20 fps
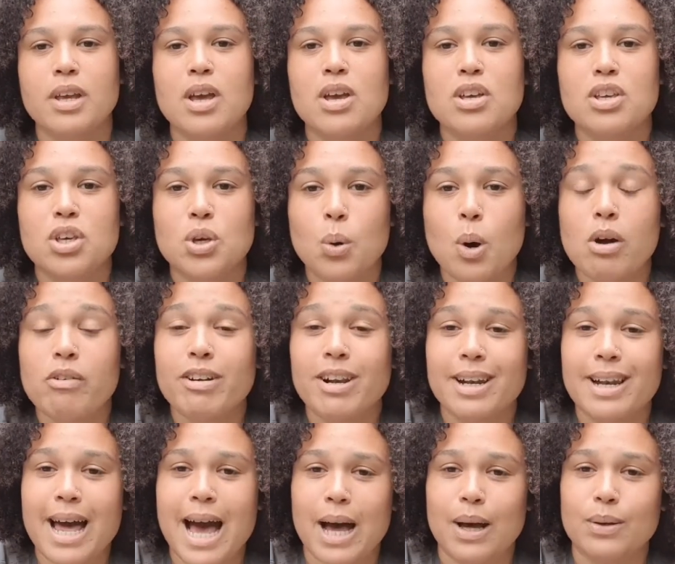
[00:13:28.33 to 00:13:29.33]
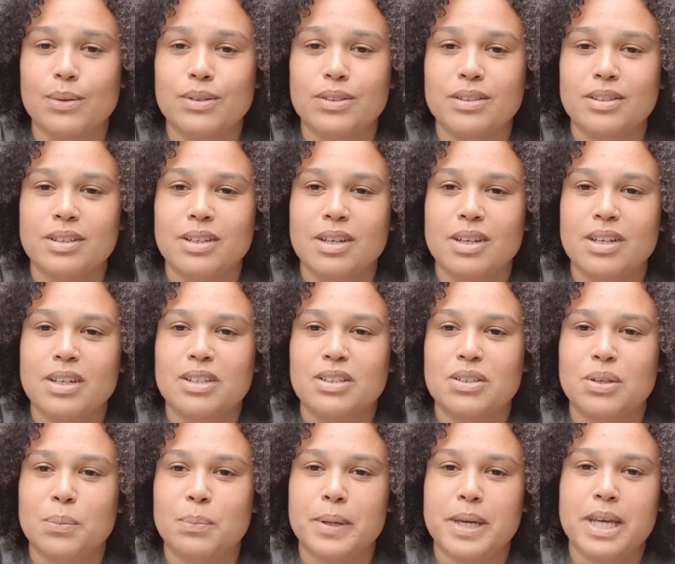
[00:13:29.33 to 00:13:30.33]
You are allowed
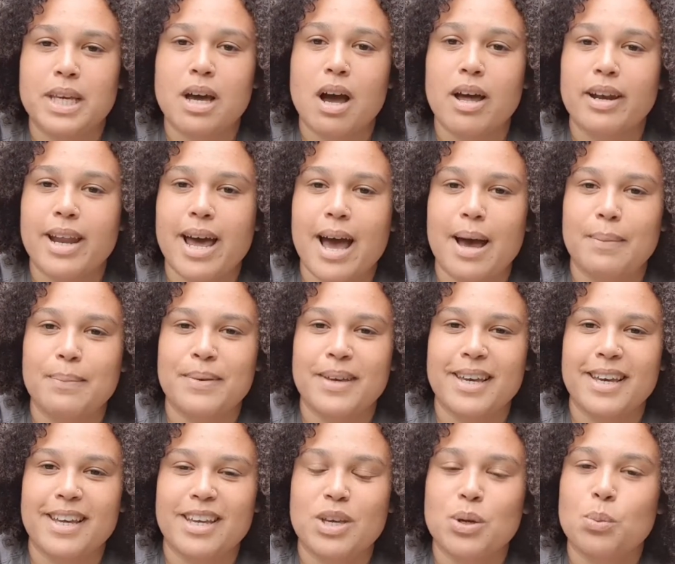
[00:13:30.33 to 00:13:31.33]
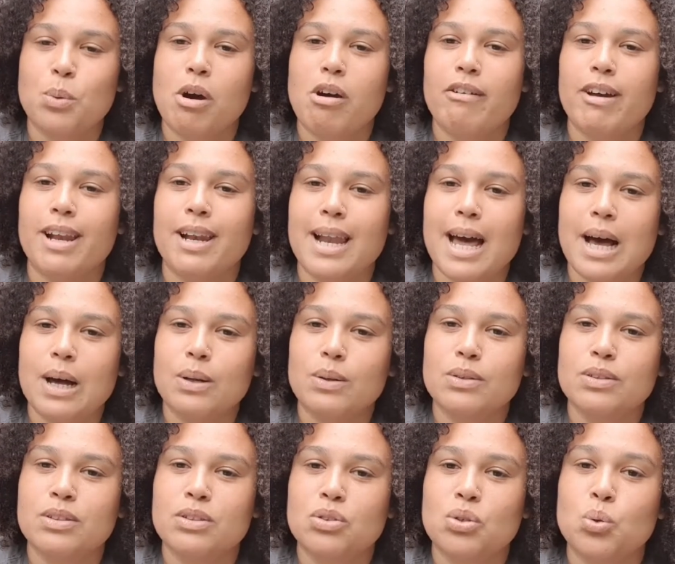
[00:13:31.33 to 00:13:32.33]
to be unhappy. You are
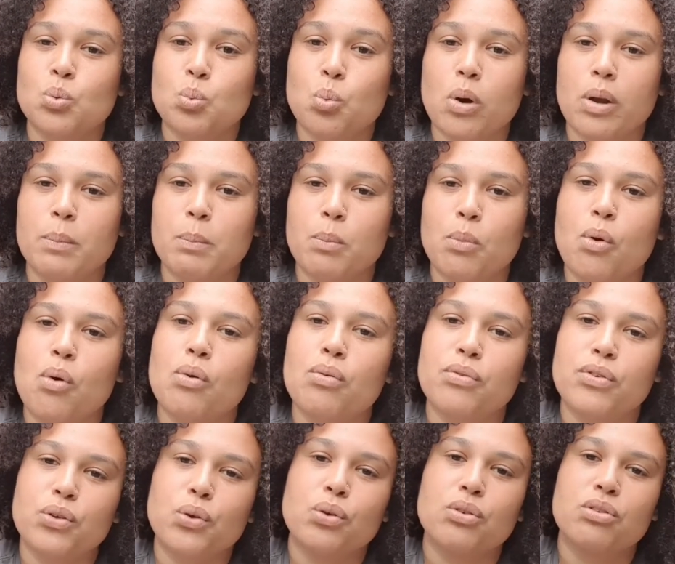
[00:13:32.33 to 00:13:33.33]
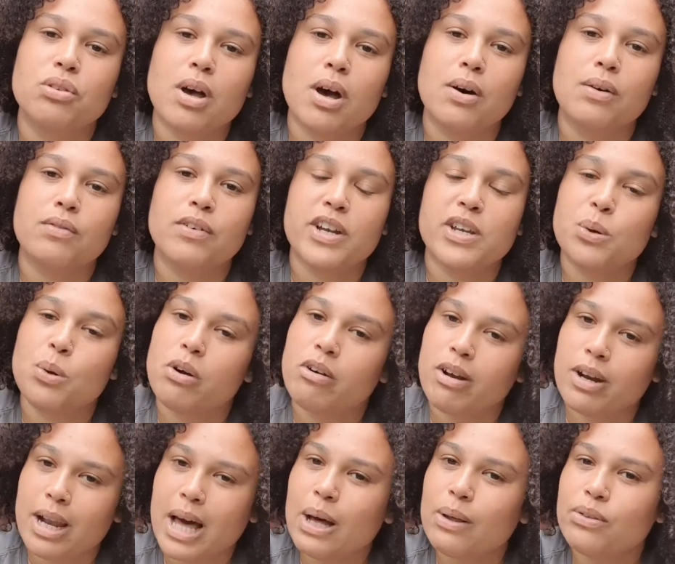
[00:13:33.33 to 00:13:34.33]
allowed to want more for yourself, and you are
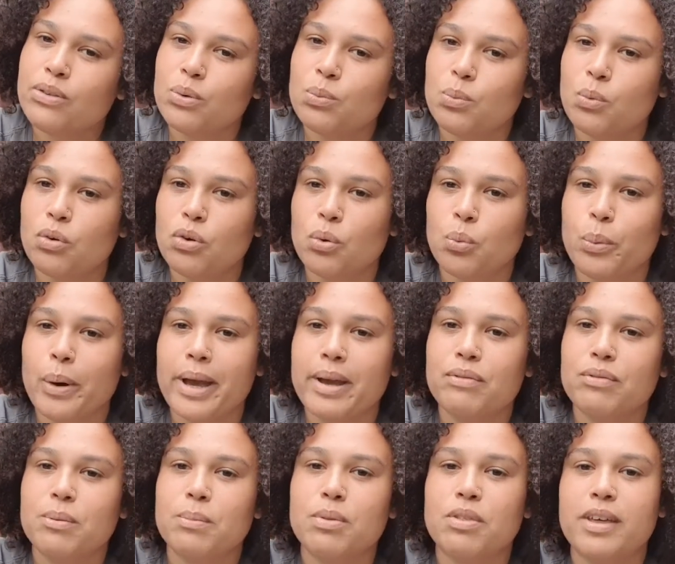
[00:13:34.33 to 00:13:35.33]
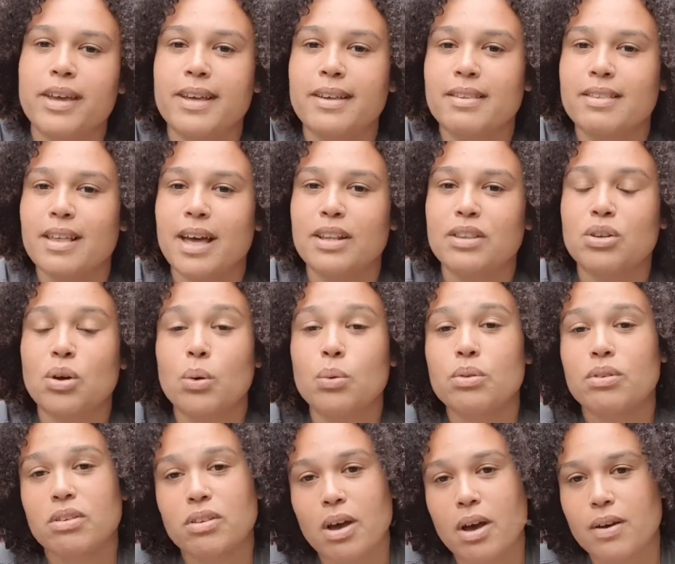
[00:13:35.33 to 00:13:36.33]
allowed to walk away from things that don't
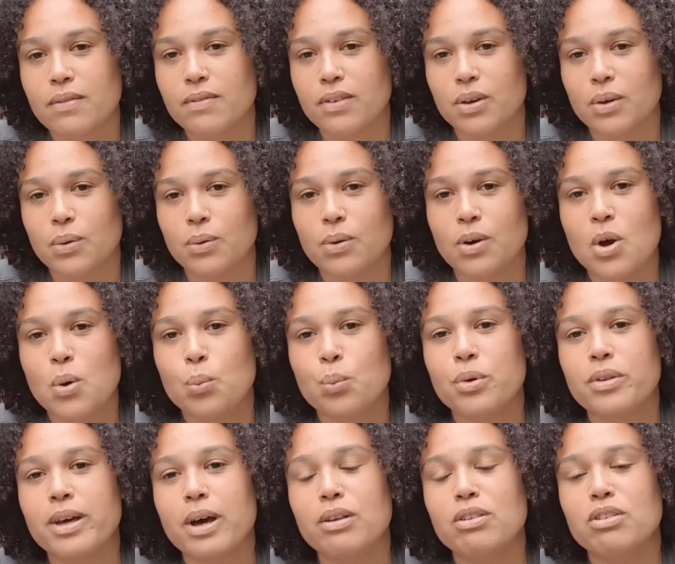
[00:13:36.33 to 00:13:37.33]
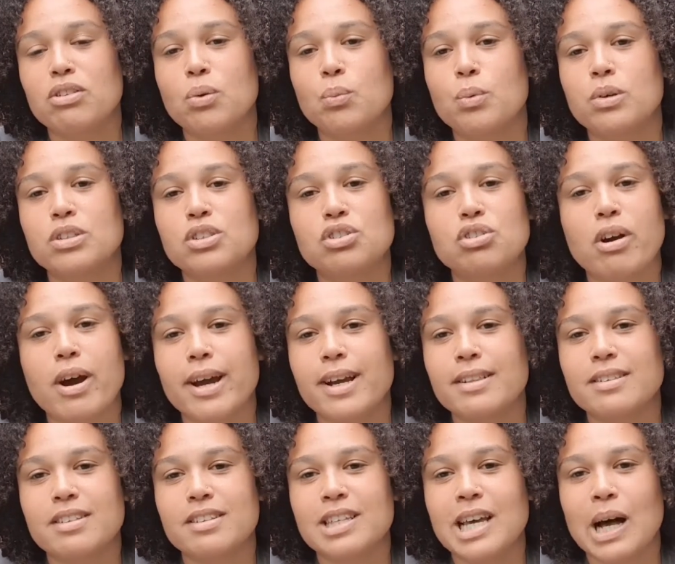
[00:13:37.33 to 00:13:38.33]
serve you without someone trying
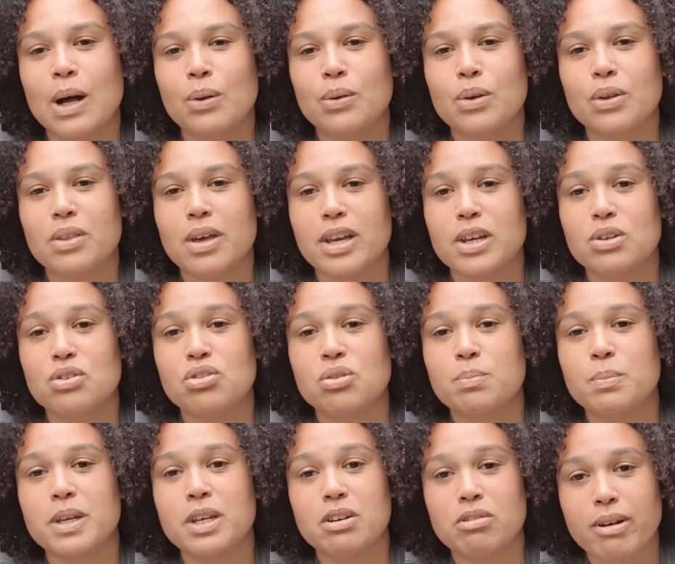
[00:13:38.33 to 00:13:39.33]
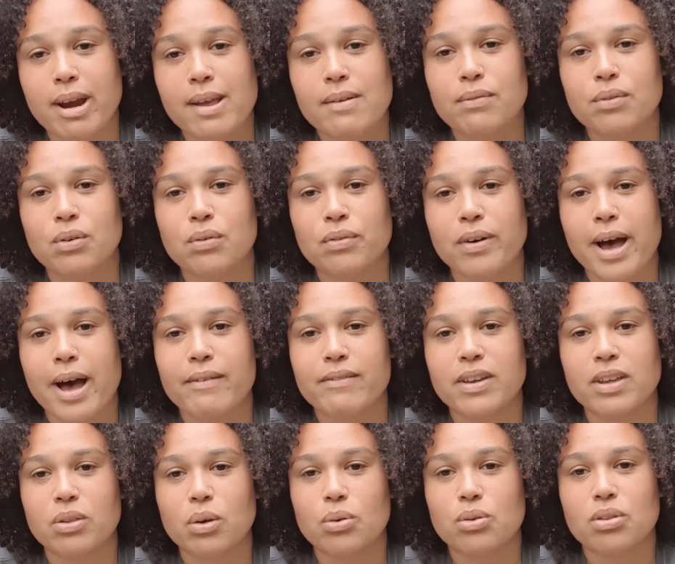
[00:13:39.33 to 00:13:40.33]
to tell you that you should be grateful for
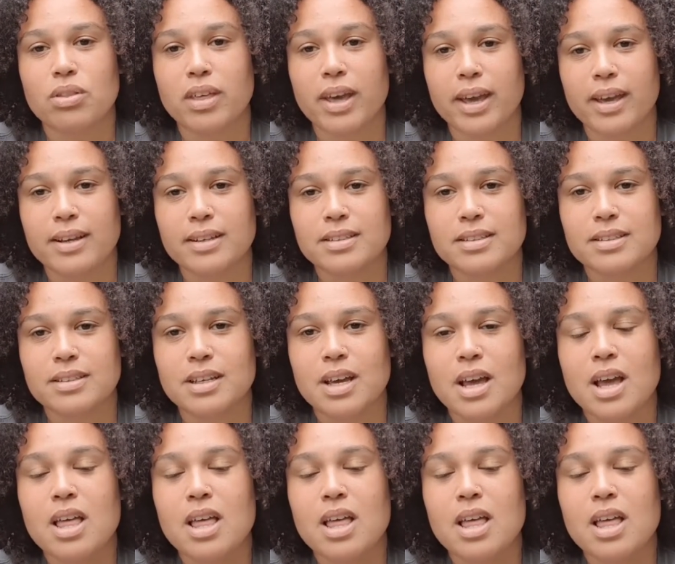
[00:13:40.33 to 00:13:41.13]
having those things.